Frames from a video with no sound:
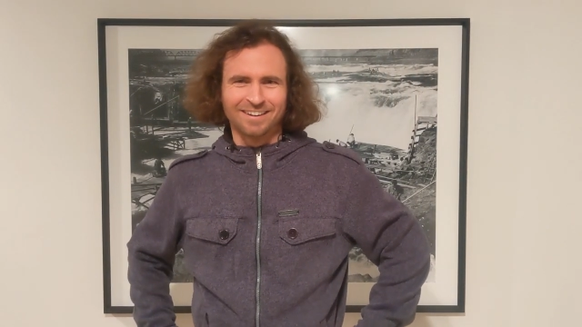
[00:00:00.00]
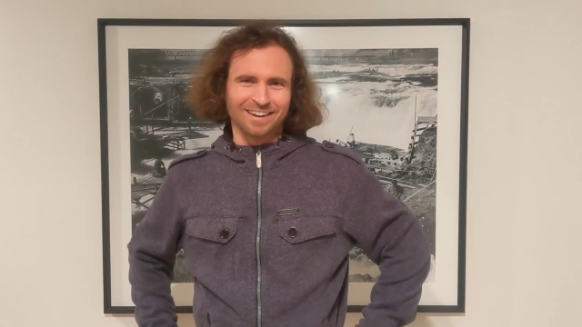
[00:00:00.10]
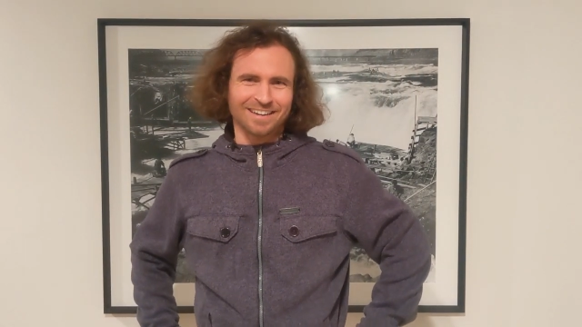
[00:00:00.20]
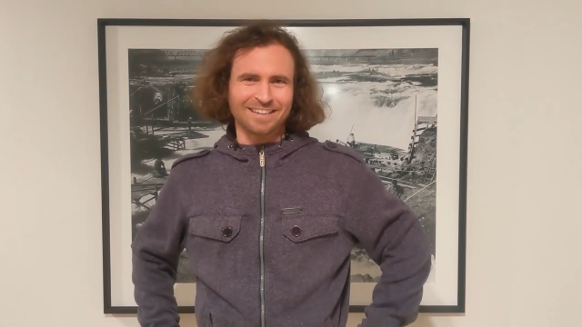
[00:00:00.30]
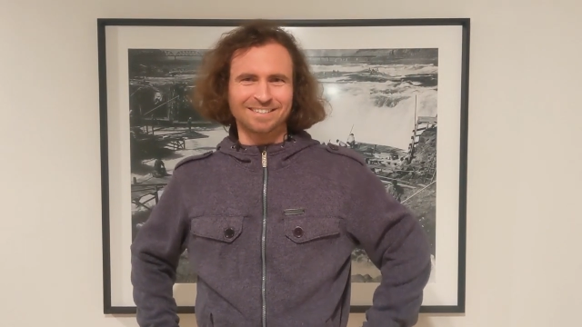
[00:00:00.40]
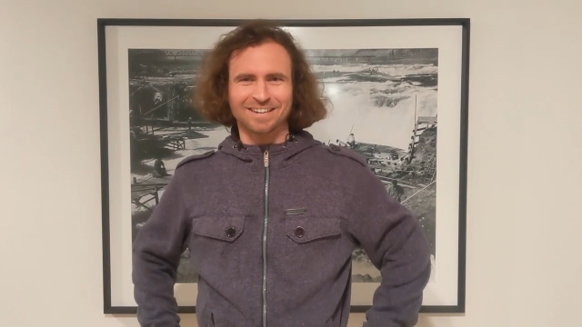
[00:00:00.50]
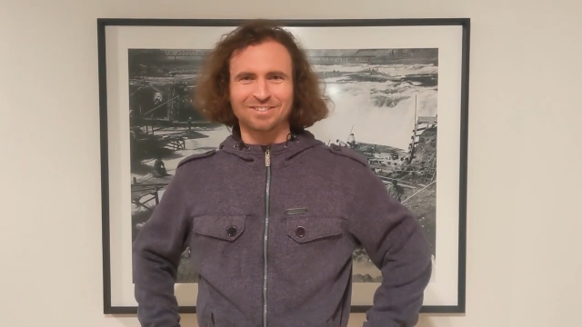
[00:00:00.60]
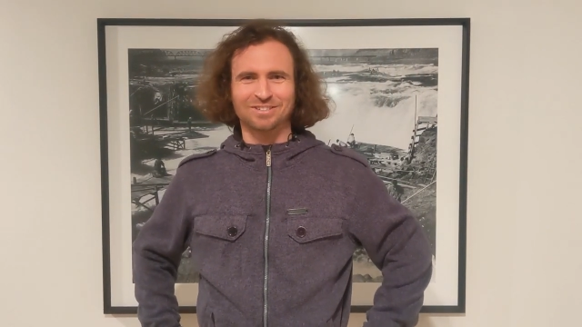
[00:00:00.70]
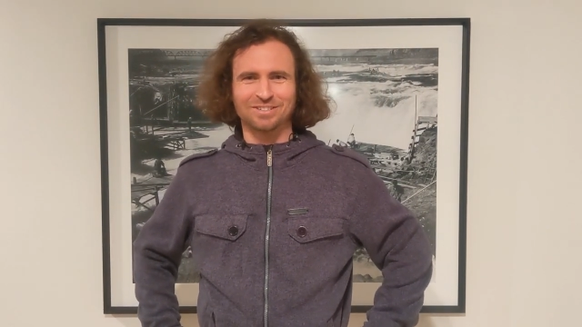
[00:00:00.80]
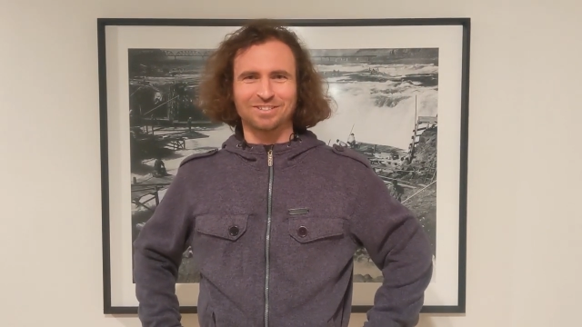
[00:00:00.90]
I guess I
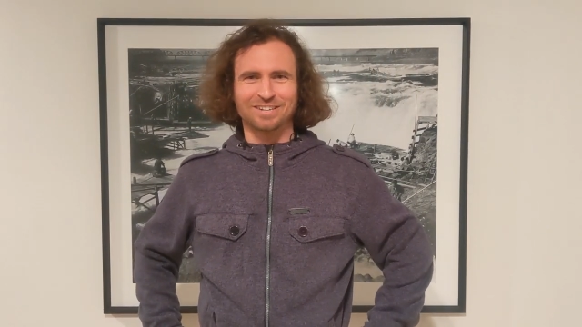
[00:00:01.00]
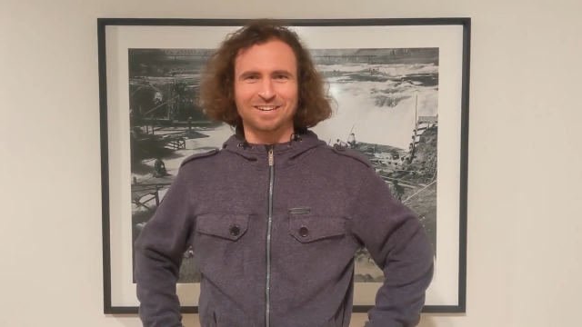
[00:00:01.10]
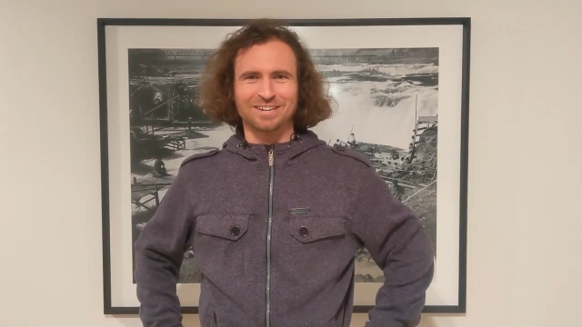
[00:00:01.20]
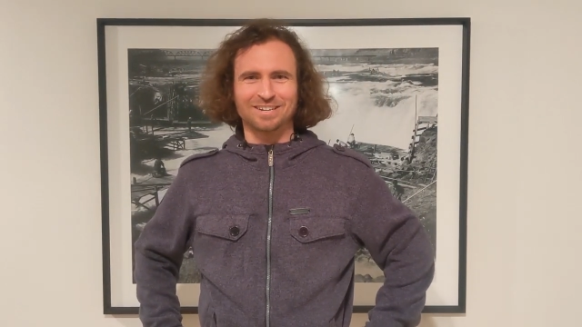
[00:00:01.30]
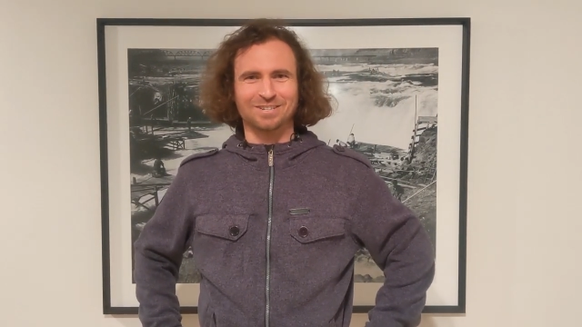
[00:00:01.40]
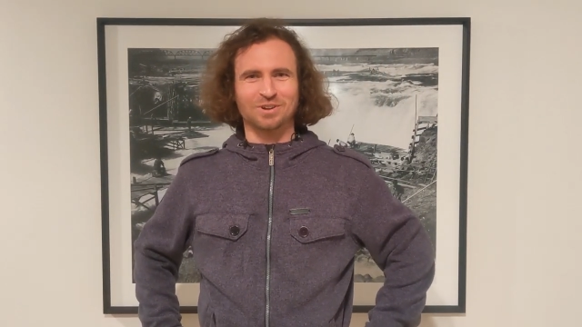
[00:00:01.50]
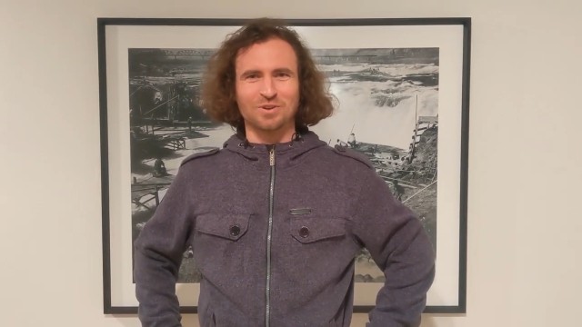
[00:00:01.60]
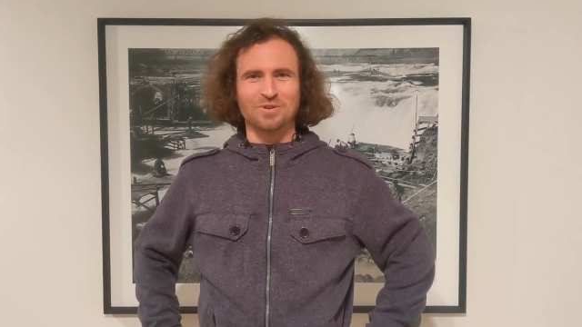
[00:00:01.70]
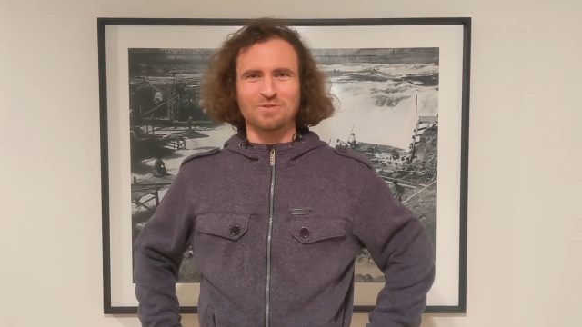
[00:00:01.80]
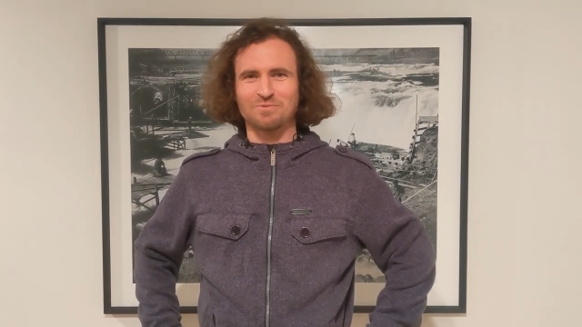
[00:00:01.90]
should uh, show
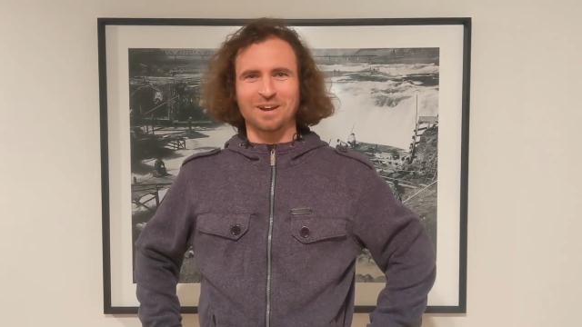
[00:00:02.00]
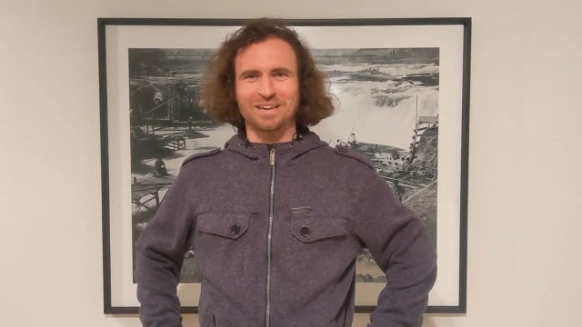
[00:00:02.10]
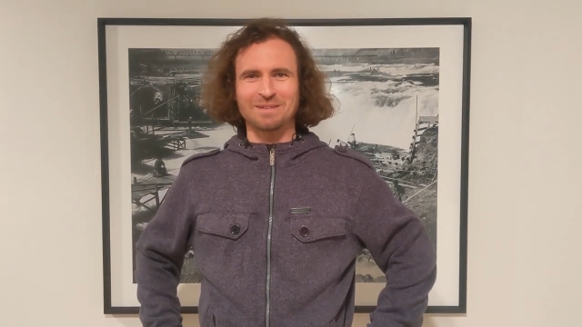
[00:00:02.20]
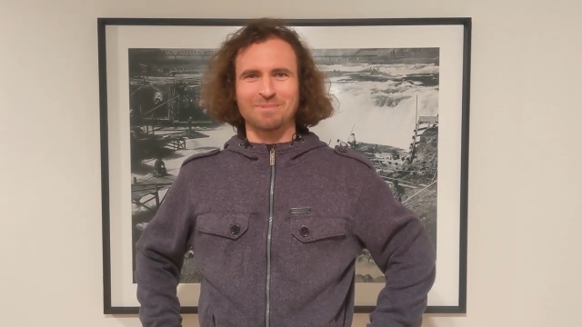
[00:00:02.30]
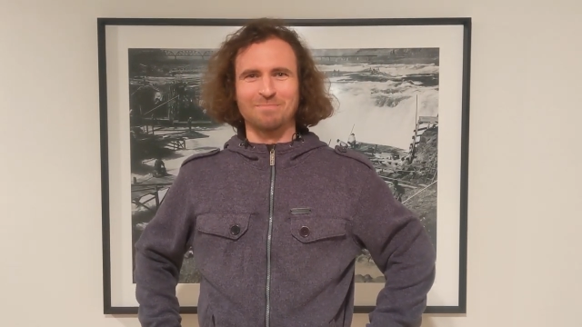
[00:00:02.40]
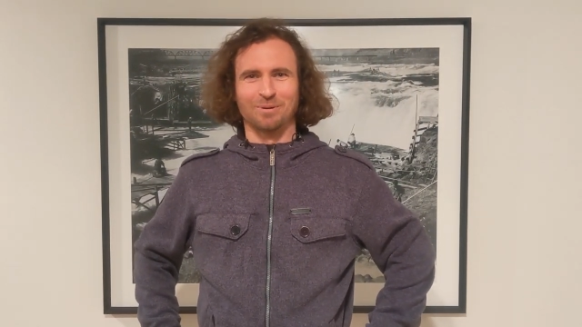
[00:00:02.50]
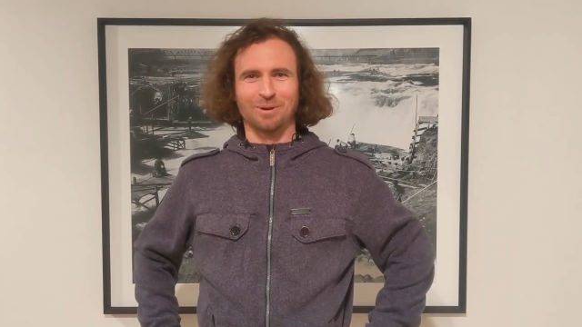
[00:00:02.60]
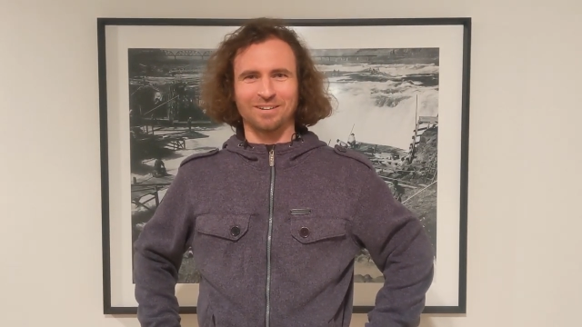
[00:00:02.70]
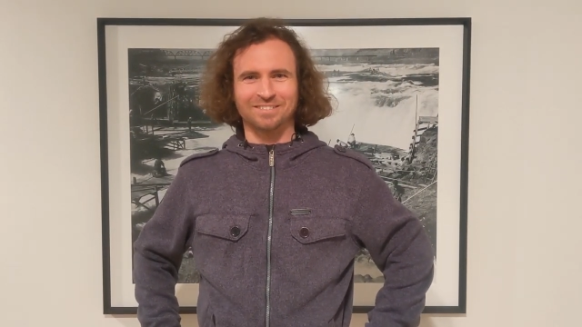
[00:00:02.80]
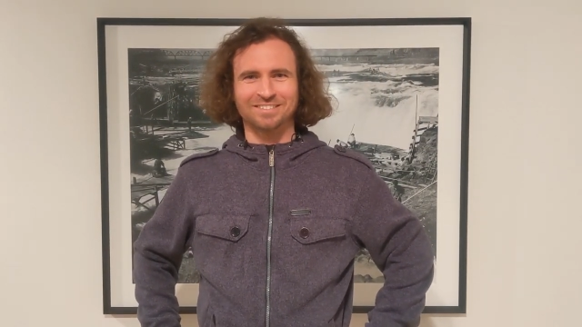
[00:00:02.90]
you where I keep my
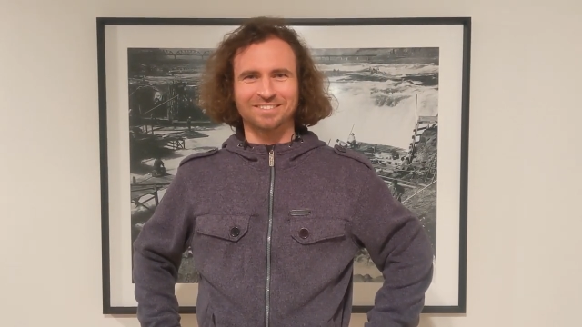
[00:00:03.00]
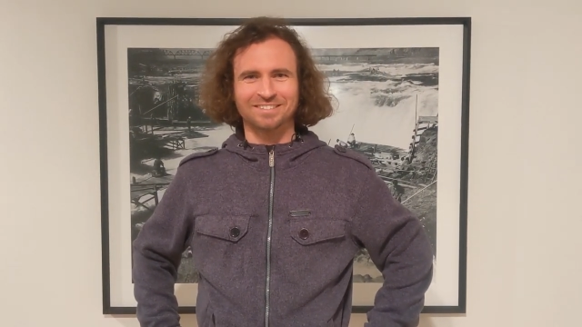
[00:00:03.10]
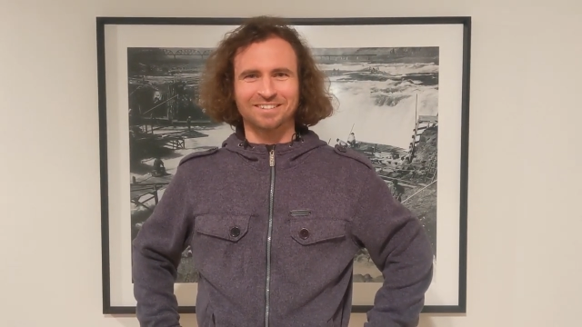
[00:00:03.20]
boards.